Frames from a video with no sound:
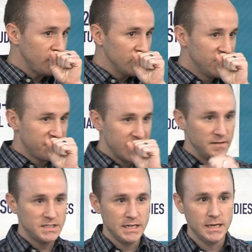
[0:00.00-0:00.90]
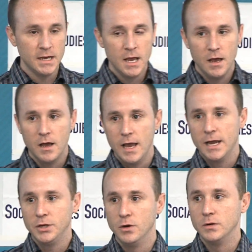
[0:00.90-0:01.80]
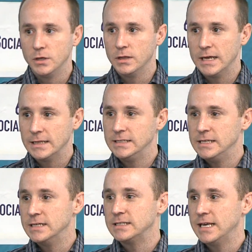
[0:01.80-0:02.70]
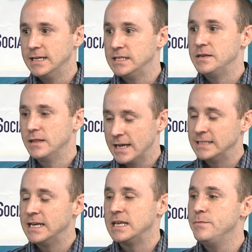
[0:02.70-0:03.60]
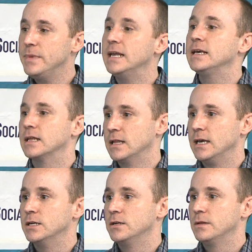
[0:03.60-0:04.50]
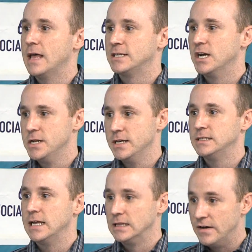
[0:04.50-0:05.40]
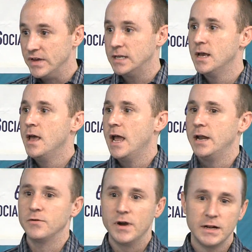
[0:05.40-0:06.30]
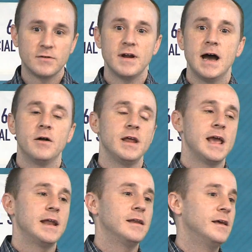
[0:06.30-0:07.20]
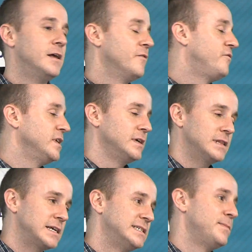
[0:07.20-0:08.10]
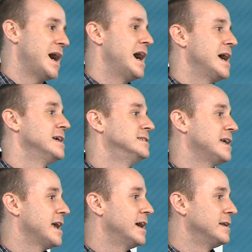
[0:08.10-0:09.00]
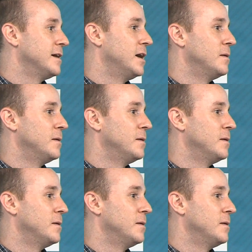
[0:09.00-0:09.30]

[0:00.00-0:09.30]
The thing I've seen, and you'll likely see this, kids, like I said, immediately latch onto this and love it, and are running around and feeling like spies and